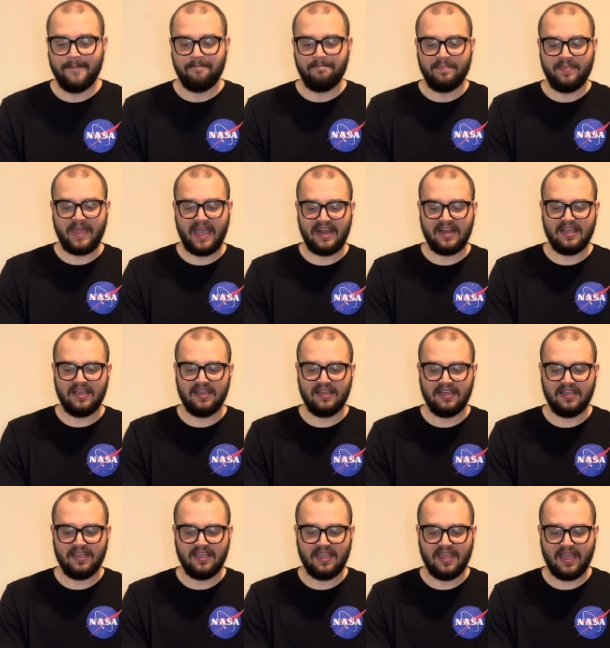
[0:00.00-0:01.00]
that
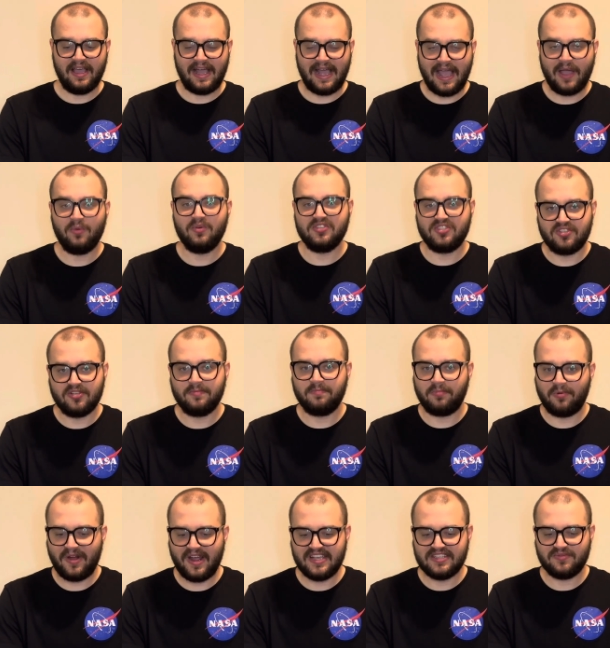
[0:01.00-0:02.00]
I was
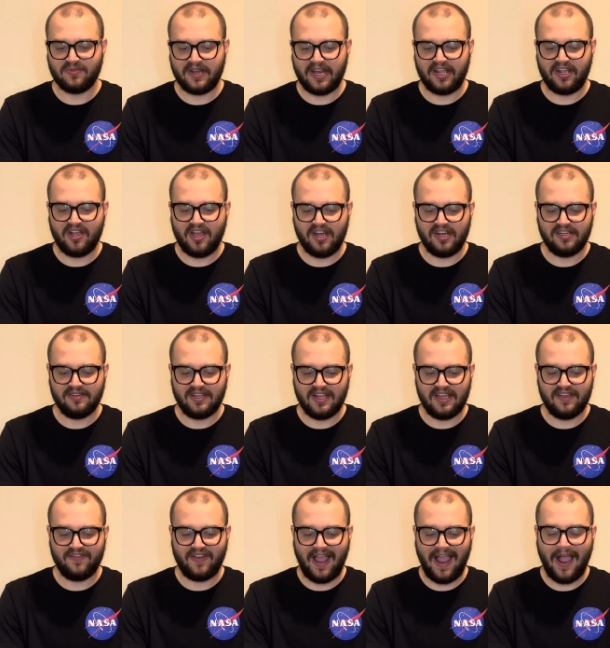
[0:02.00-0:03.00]
surprised when I got it
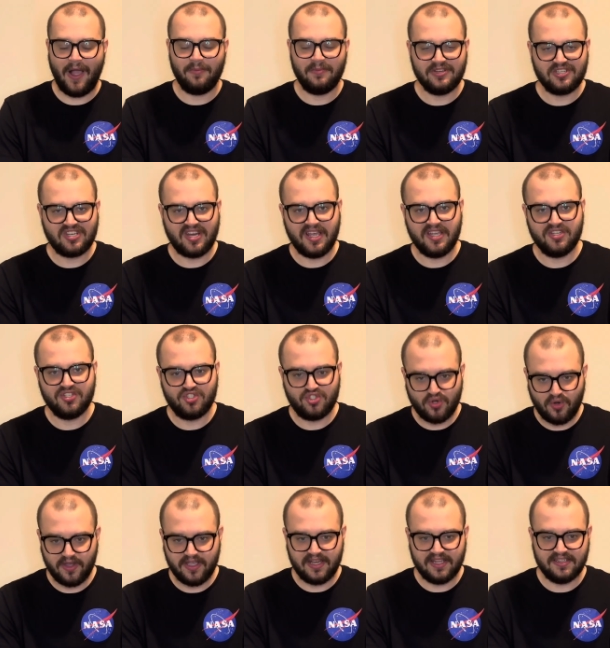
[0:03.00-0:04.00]
of how much I
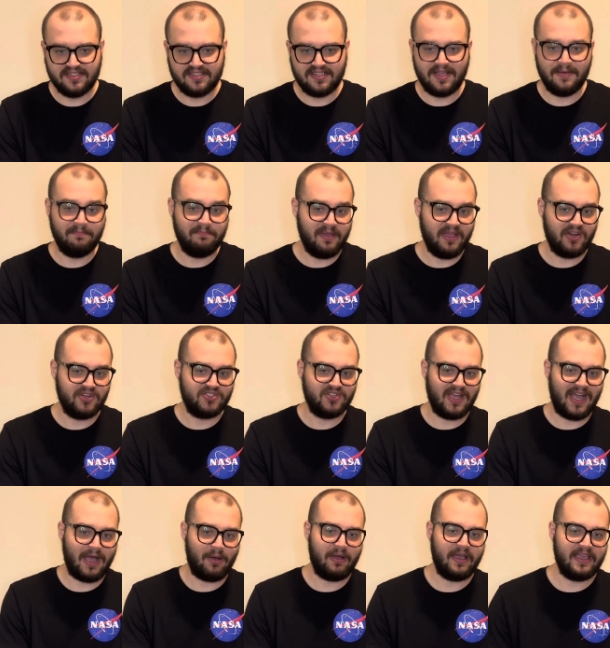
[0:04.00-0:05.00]
enjoyed it compared to
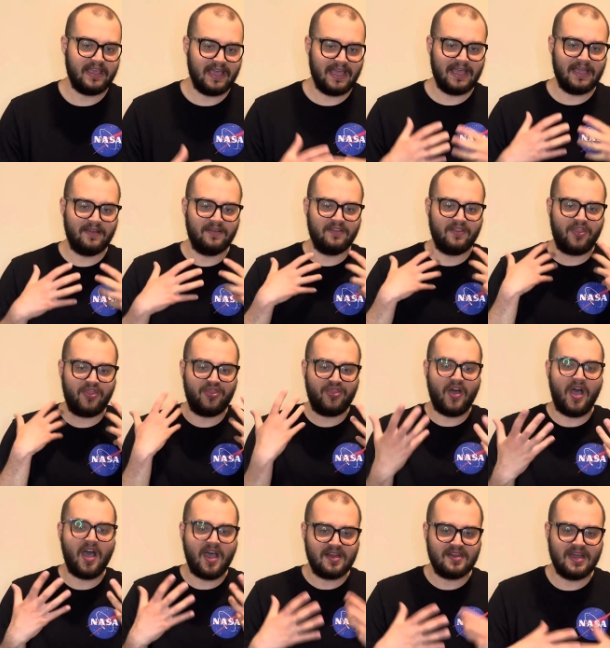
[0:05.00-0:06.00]
how I
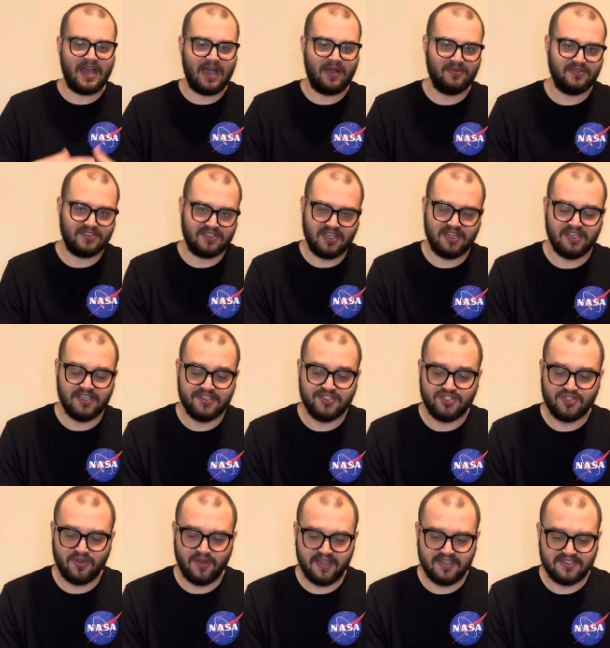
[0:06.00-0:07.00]
thought I was going to
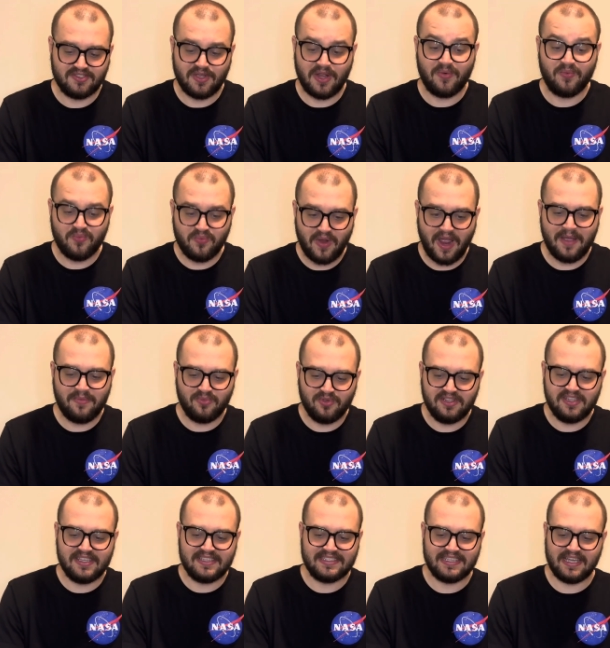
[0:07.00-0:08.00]
enjoy it. So I, I'm
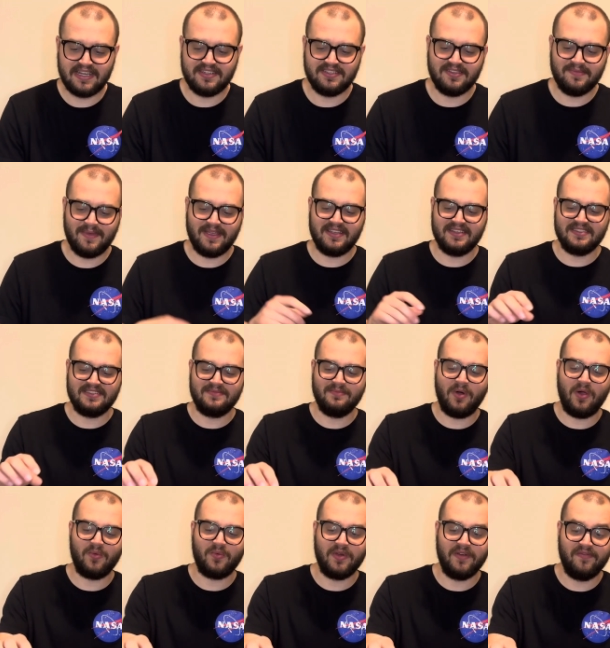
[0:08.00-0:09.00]
really excited to make a
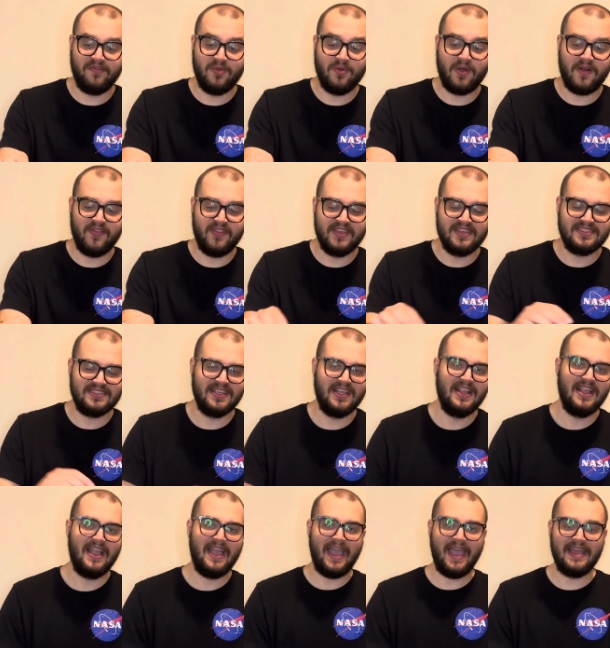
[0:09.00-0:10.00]
small review on this
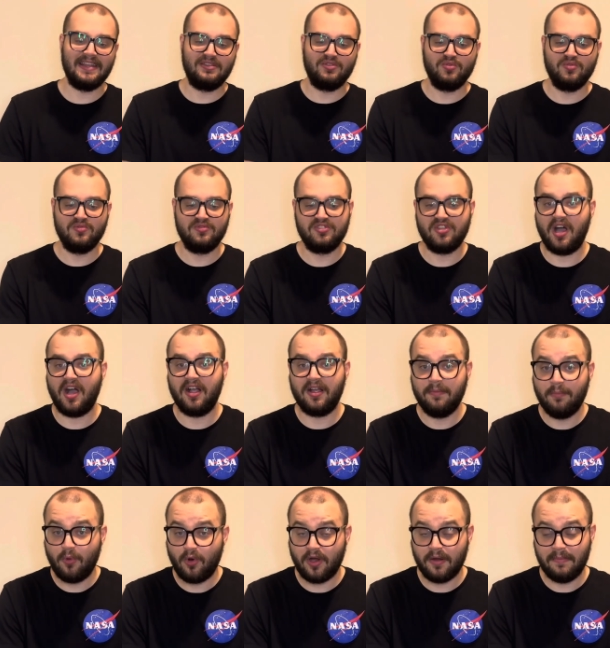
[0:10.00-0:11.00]
and to talk
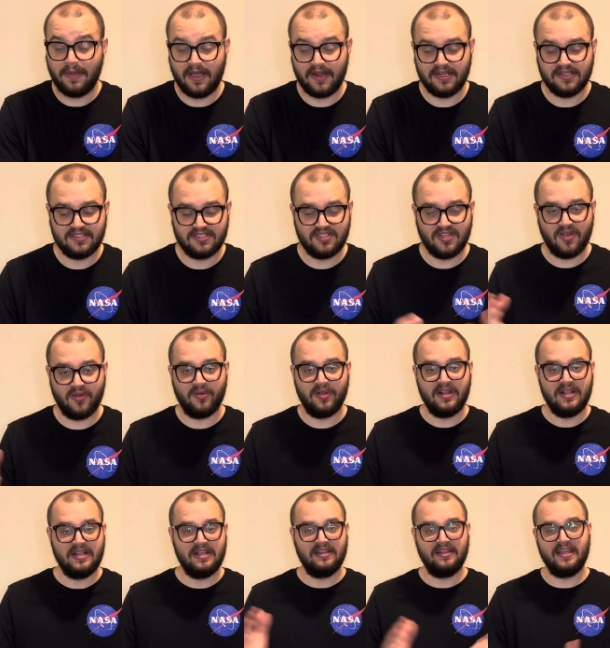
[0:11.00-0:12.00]
more about it. So
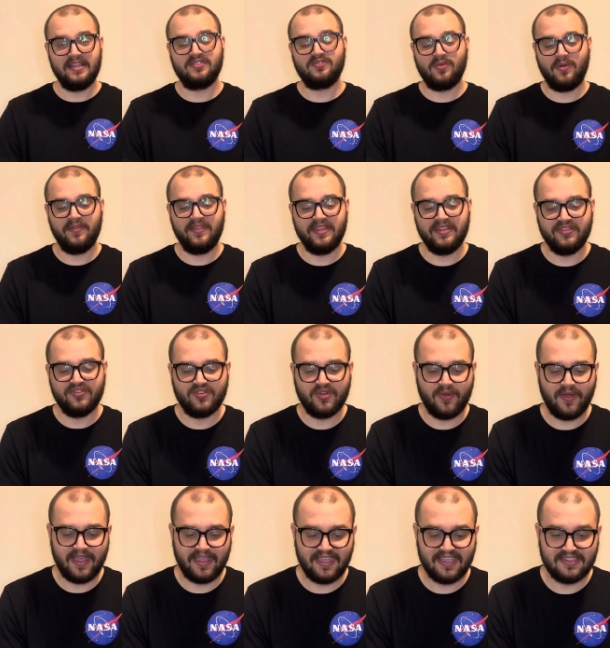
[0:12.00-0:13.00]
let's roll the
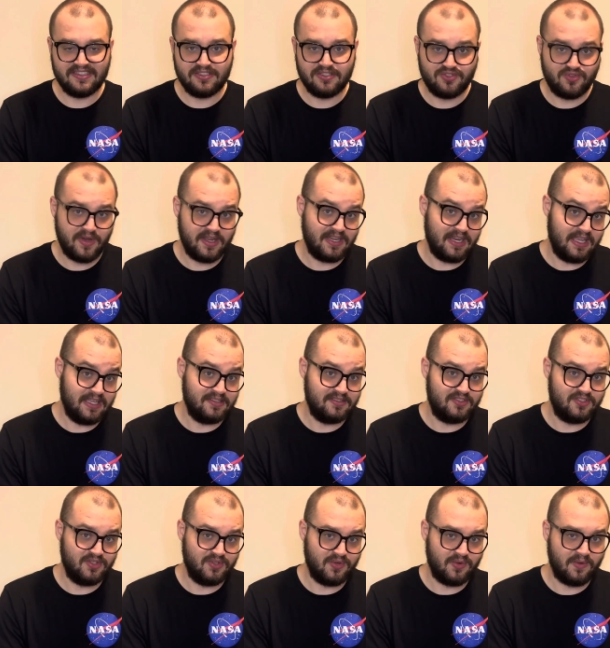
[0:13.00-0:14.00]
intro and get straight
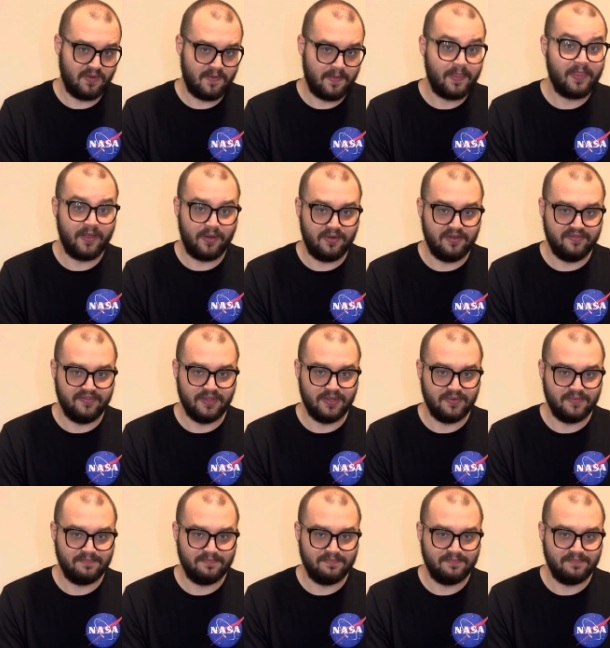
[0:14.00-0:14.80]
into the review.